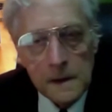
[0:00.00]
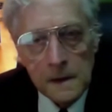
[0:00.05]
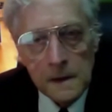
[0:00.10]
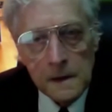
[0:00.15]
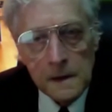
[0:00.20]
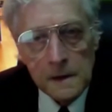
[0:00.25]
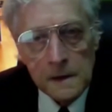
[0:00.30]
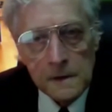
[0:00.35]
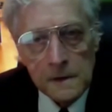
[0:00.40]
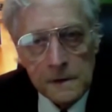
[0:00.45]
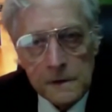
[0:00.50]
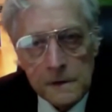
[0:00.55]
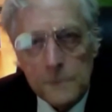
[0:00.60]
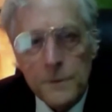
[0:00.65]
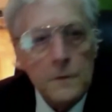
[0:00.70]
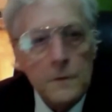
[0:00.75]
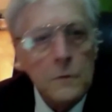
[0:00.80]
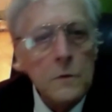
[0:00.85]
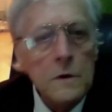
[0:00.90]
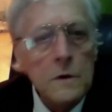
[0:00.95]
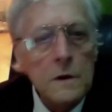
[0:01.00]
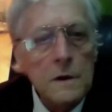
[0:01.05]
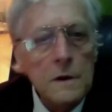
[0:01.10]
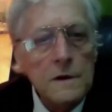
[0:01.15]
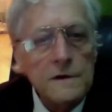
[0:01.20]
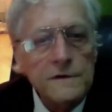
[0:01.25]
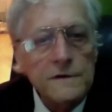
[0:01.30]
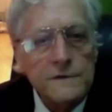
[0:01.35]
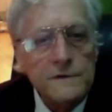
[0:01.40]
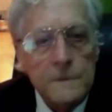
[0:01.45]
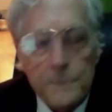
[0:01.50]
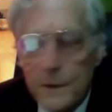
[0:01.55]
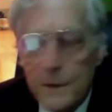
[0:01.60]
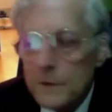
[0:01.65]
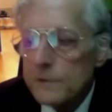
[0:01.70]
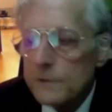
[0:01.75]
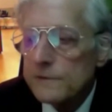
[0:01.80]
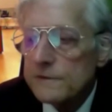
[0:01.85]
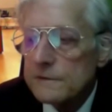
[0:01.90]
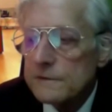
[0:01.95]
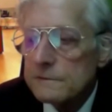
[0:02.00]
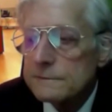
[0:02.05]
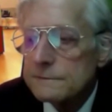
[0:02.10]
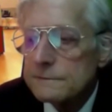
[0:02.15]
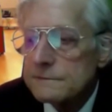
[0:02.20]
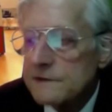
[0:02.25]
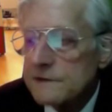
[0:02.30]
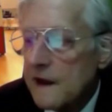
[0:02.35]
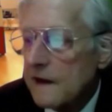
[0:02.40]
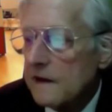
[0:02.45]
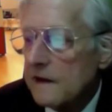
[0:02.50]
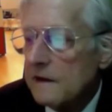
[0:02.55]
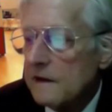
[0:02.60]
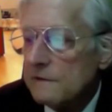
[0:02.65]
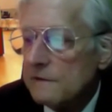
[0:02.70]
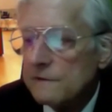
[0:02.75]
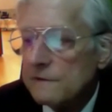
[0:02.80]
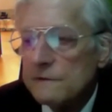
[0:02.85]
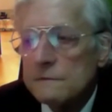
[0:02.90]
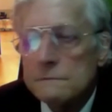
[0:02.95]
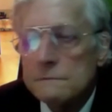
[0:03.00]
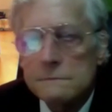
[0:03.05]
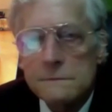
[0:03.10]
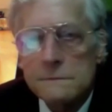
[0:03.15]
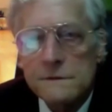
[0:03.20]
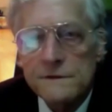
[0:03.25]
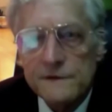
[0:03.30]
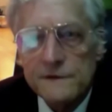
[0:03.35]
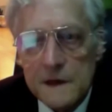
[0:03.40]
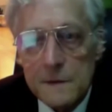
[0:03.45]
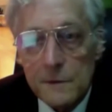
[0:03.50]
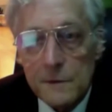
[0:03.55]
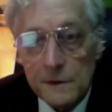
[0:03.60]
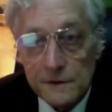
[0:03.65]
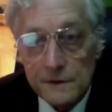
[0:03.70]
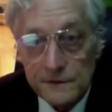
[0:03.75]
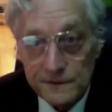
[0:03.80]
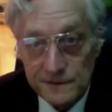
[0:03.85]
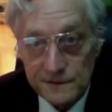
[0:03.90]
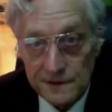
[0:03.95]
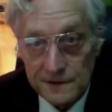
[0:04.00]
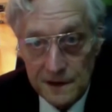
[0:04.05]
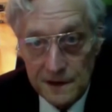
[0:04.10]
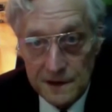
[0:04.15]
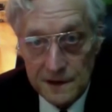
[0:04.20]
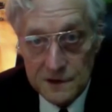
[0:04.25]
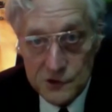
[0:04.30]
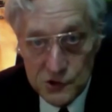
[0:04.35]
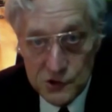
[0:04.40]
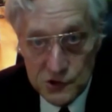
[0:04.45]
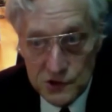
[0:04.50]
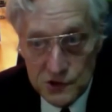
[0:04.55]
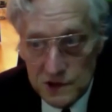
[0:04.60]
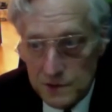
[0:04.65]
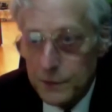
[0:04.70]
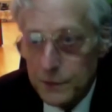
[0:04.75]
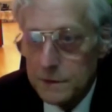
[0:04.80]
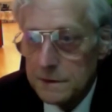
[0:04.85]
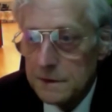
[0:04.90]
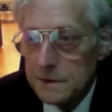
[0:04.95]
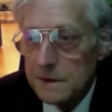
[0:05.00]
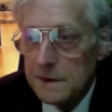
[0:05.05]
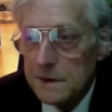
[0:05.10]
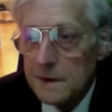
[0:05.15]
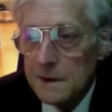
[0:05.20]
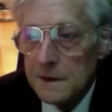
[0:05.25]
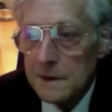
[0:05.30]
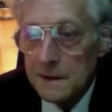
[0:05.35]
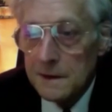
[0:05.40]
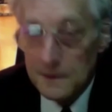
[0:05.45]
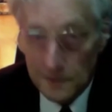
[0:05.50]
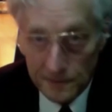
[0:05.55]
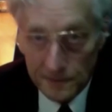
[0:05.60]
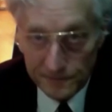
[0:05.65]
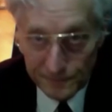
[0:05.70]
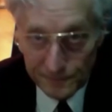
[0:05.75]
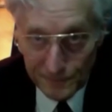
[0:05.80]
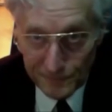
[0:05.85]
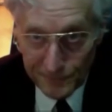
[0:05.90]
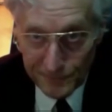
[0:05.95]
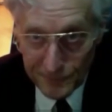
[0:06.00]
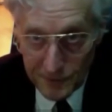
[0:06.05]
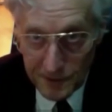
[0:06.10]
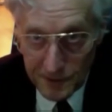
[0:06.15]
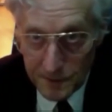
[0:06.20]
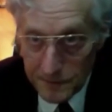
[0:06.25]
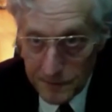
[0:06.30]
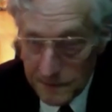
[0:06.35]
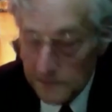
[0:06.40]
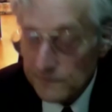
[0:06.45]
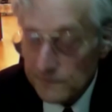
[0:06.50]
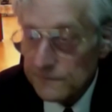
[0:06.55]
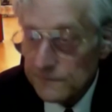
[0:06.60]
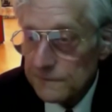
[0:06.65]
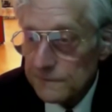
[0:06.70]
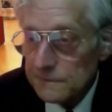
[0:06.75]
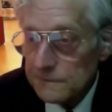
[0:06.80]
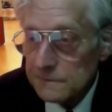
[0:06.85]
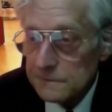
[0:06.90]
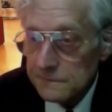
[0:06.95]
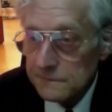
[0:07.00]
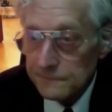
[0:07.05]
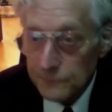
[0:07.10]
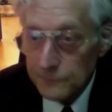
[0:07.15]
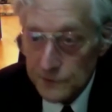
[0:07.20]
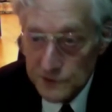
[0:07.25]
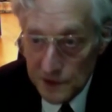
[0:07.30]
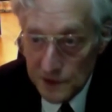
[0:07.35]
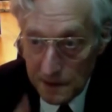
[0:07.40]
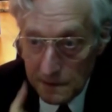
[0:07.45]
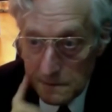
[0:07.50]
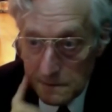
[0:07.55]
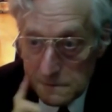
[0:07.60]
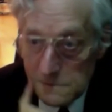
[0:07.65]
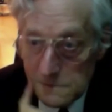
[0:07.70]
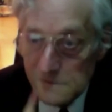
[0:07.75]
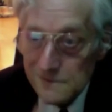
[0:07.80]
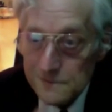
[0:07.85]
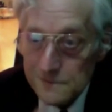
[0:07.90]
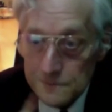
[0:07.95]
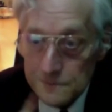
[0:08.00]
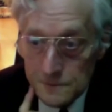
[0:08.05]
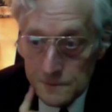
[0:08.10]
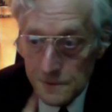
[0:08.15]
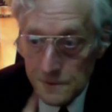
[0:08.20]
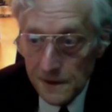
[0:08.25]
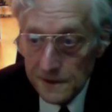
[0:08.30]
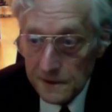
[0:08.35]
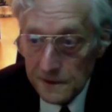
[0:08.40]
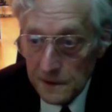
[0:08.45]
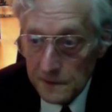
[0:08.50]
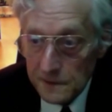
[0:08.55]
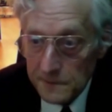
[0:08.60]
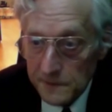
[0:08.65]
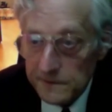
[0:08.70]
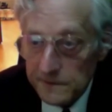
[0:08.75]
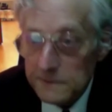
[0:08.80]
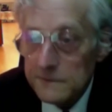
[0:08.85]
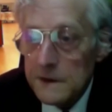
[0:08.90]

The computer world is composed of techies, schemers, and sheep. Also a few hymnists, of which I try to count myself.